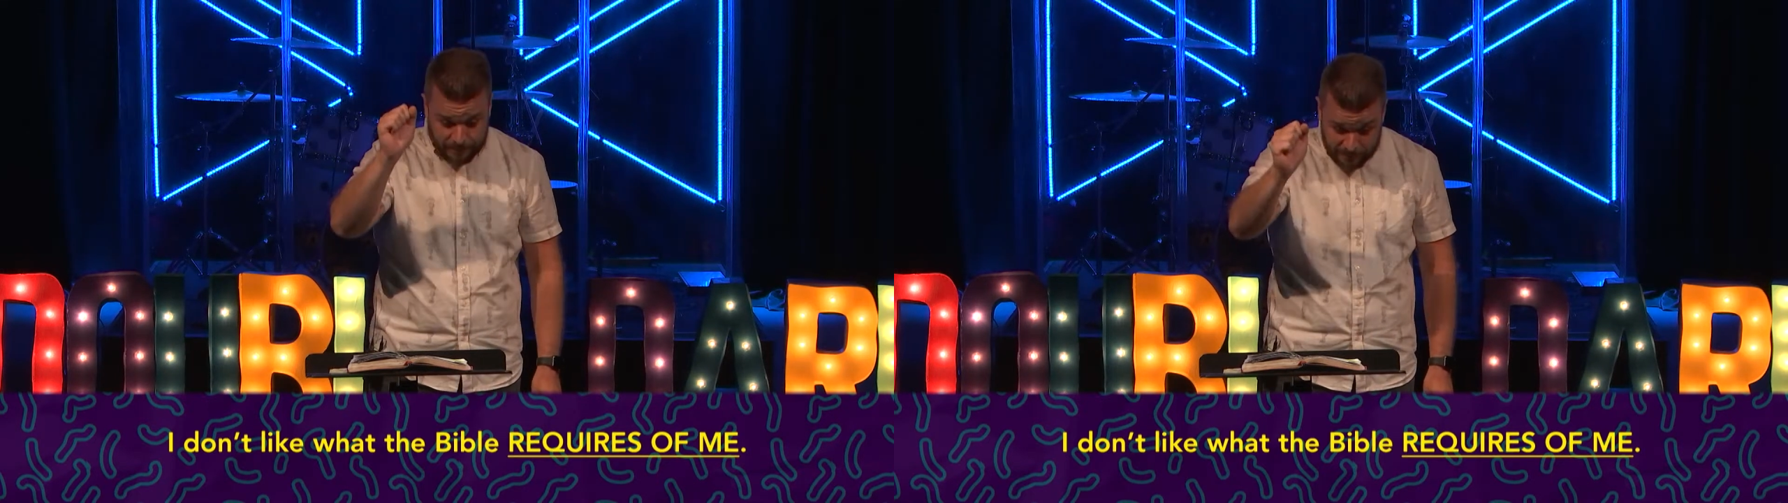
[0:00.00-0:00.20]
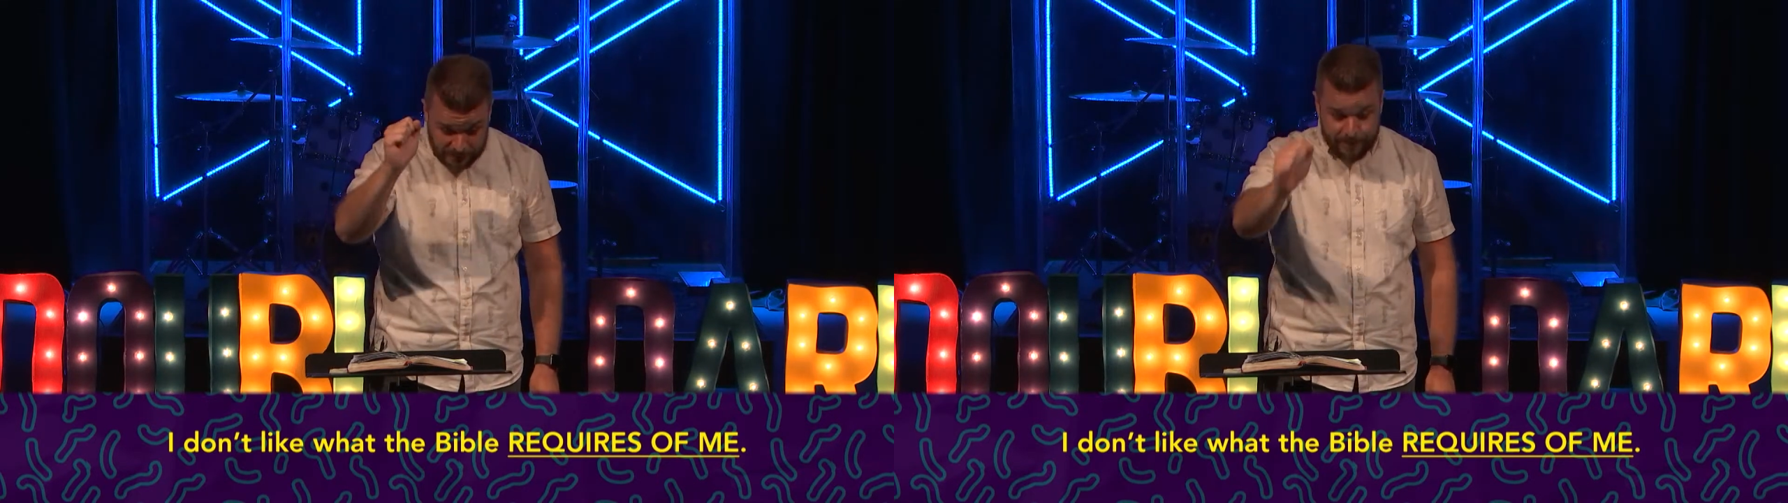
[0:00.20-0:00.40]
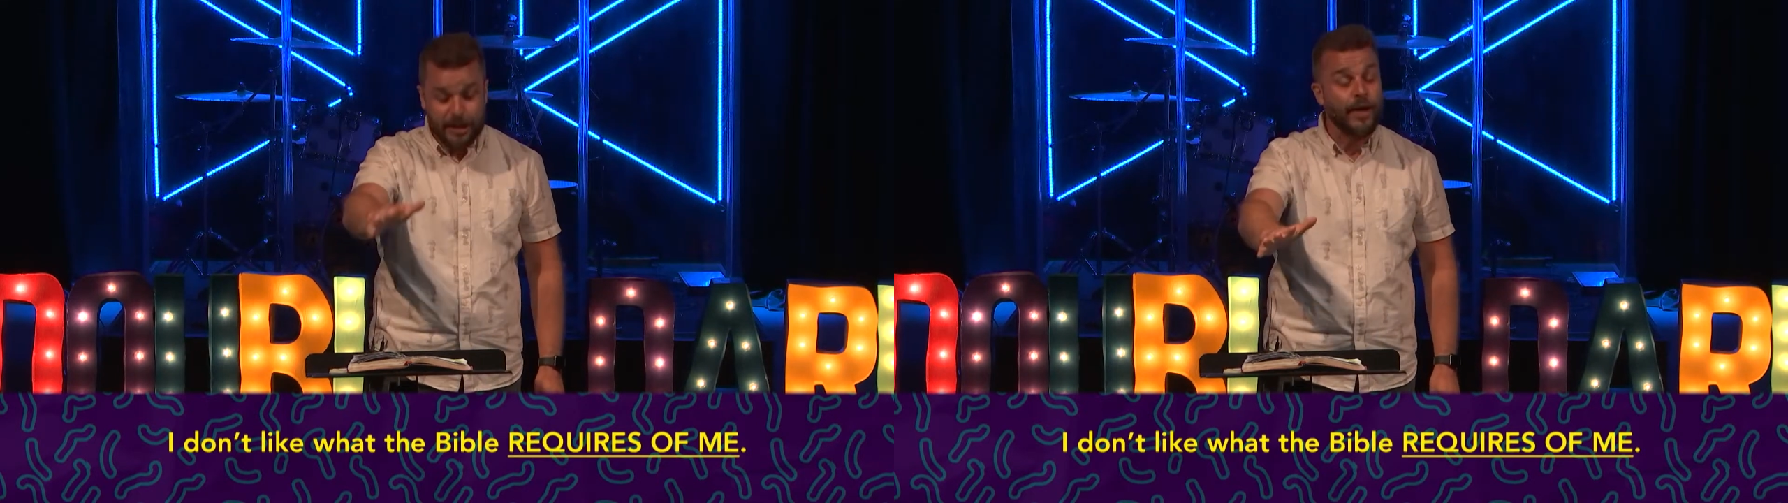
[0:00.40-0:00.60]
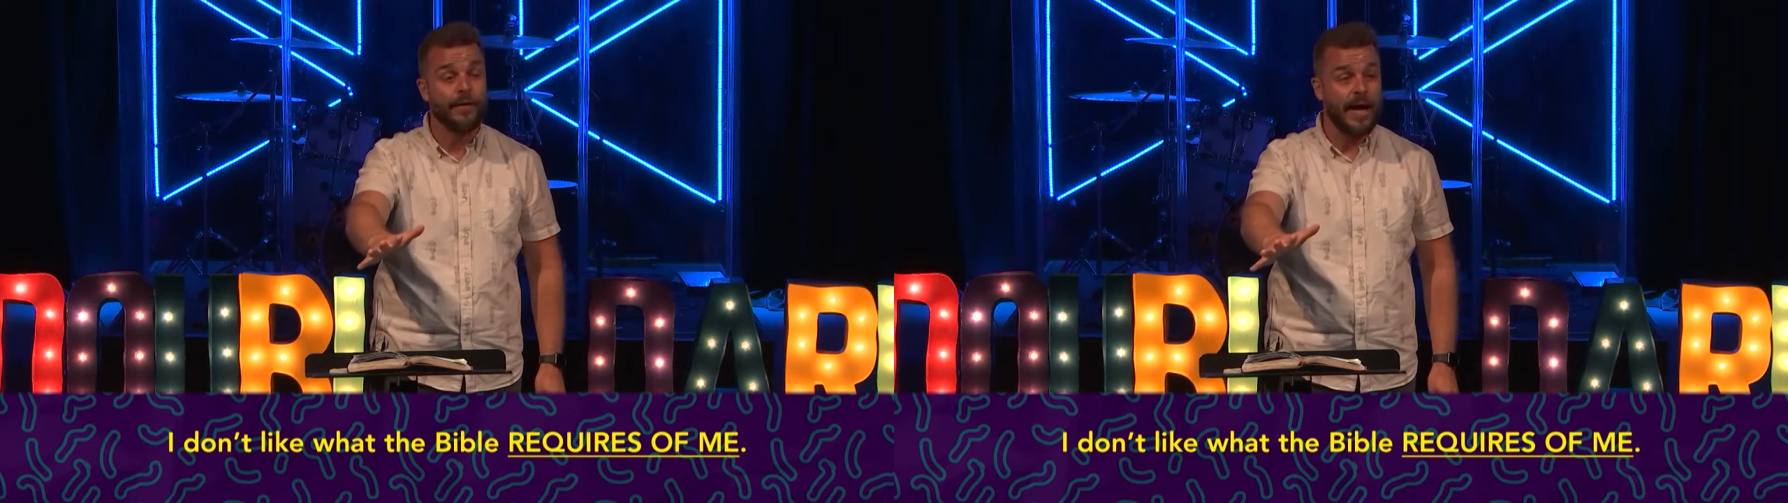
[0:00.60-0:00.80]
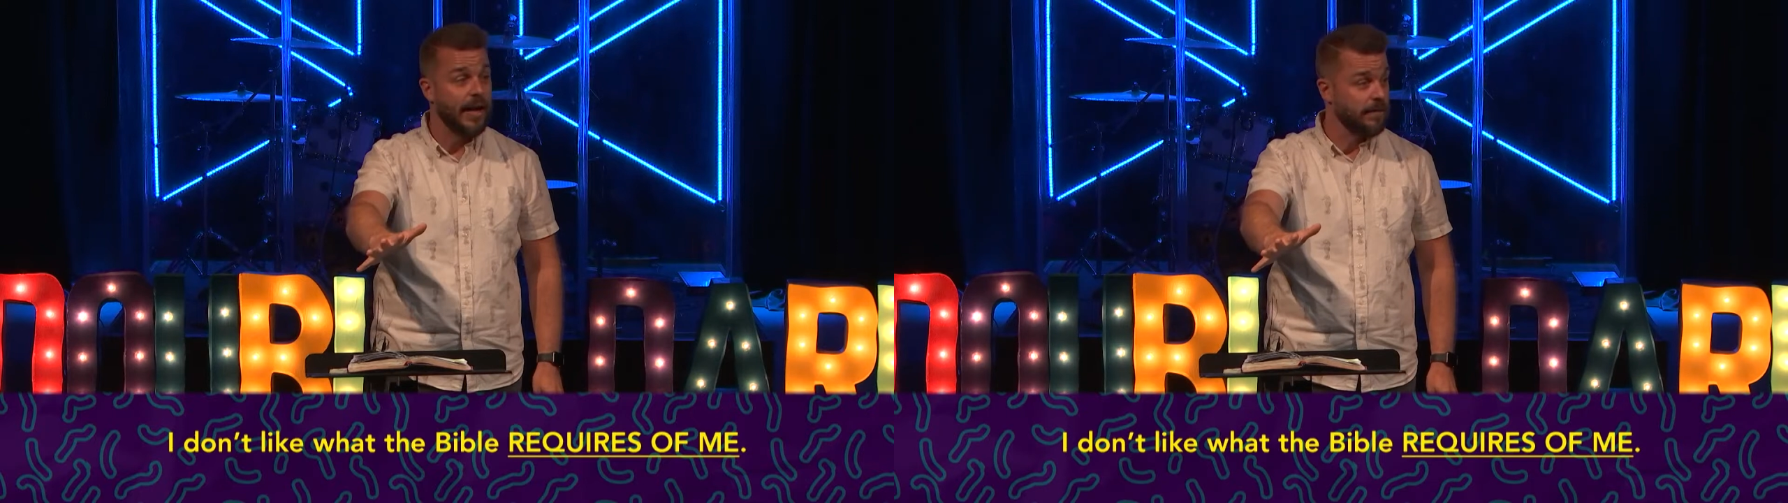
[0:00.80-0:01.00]
Leave me alone,
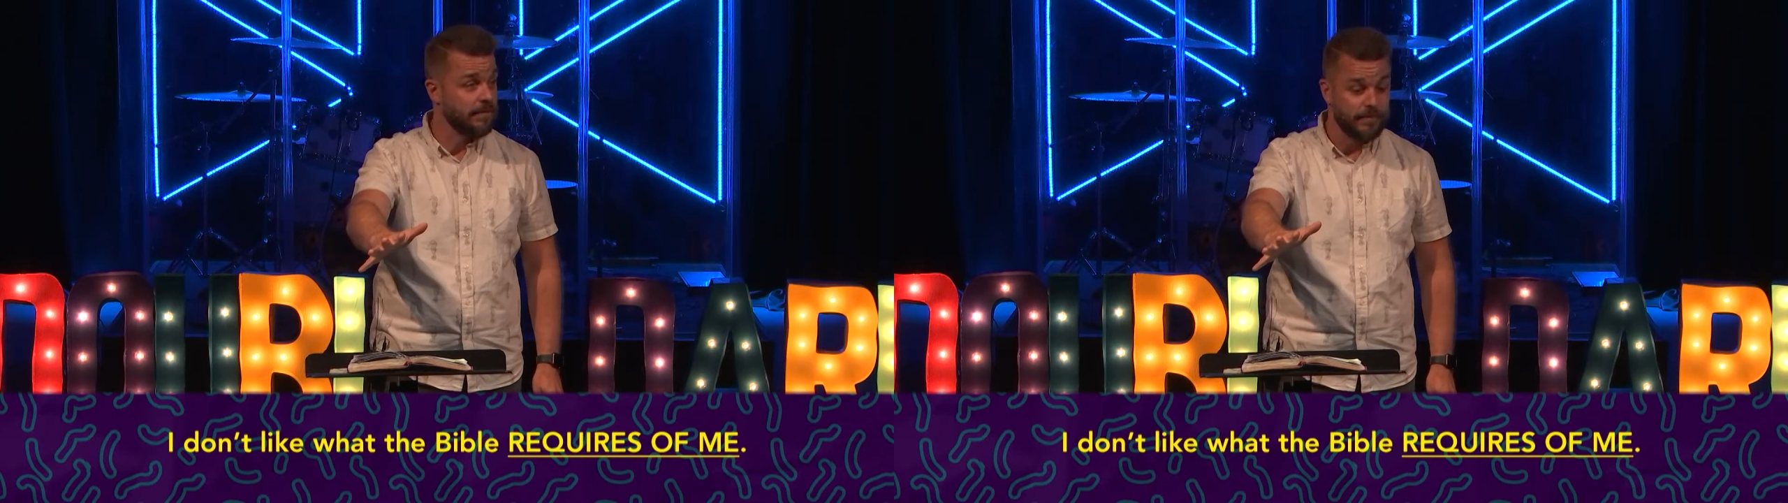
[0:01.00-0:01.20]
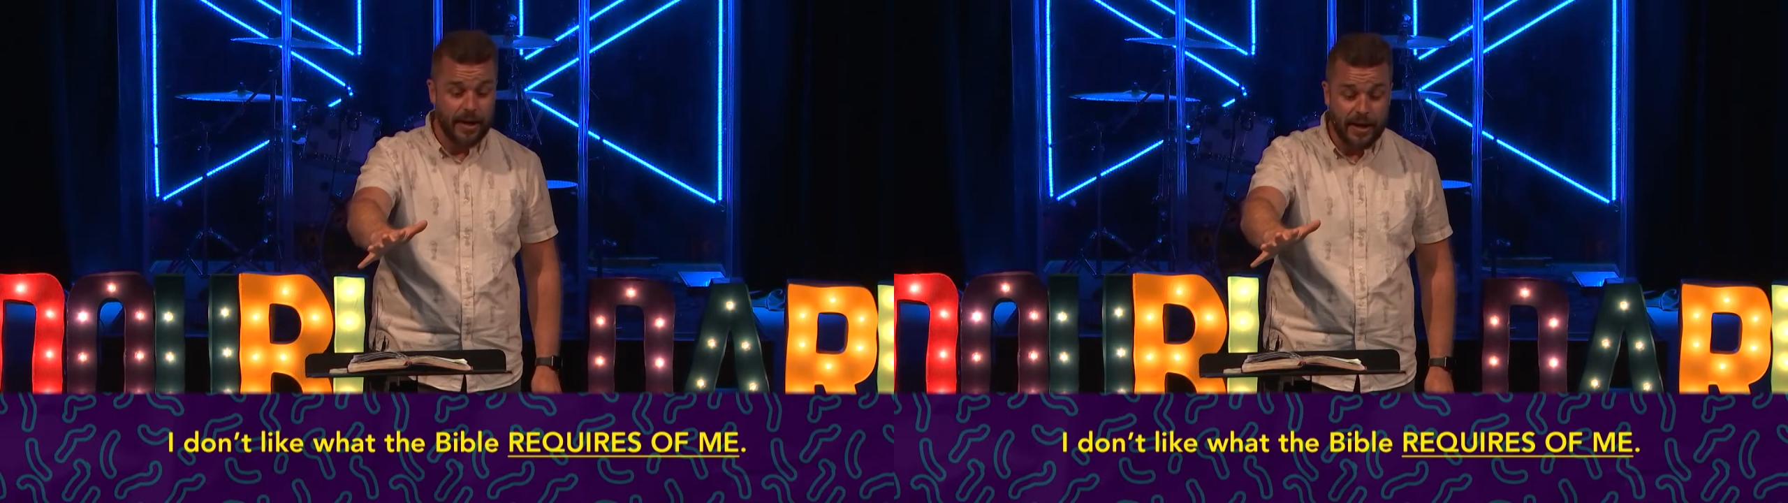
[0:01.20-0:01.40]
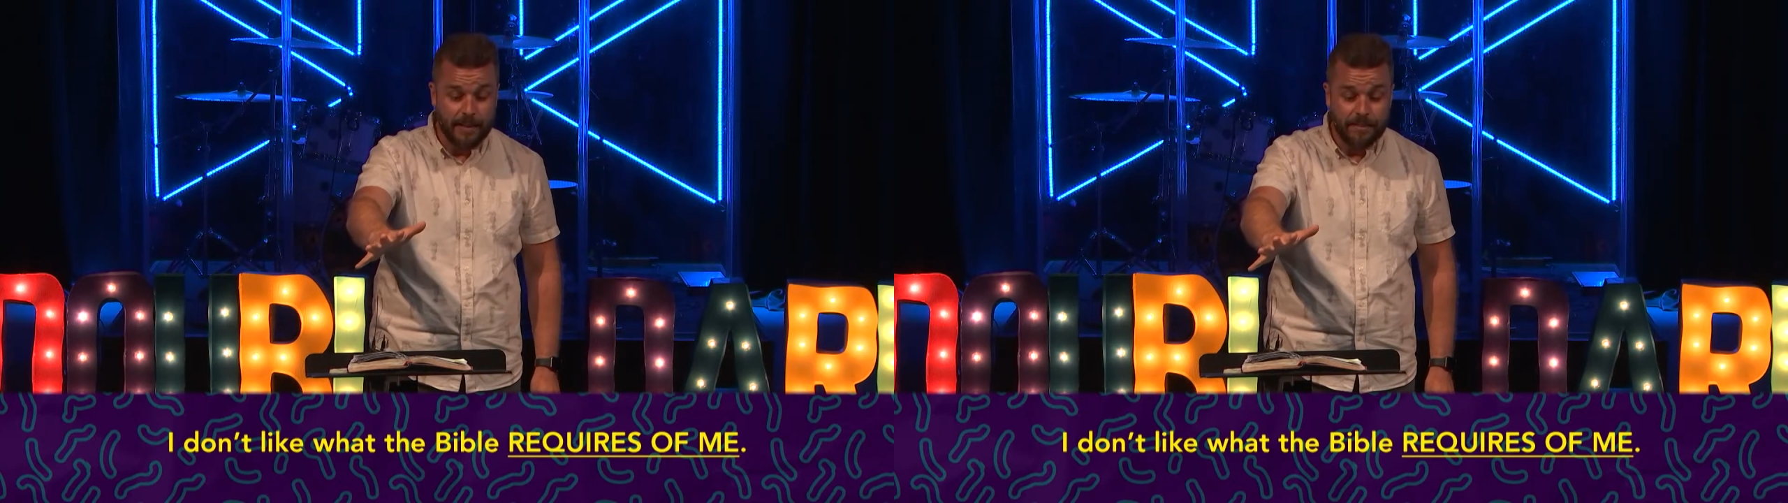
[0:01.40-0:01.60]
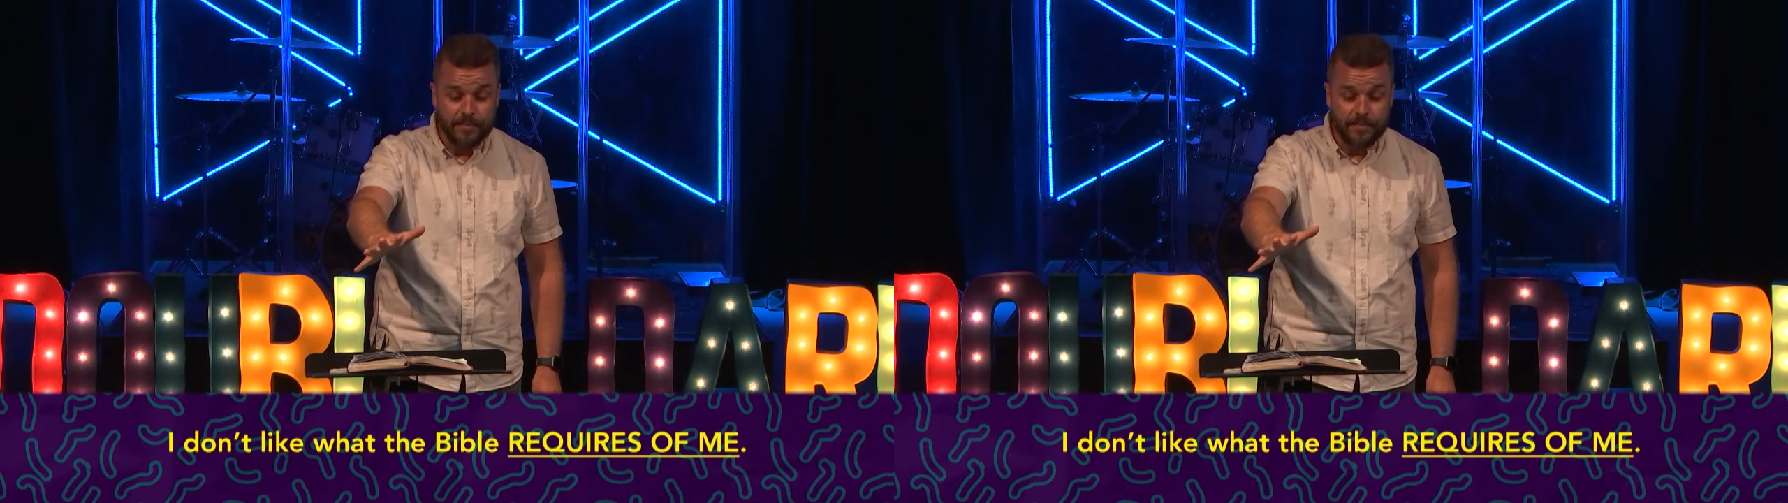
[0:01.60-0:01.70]
God, right?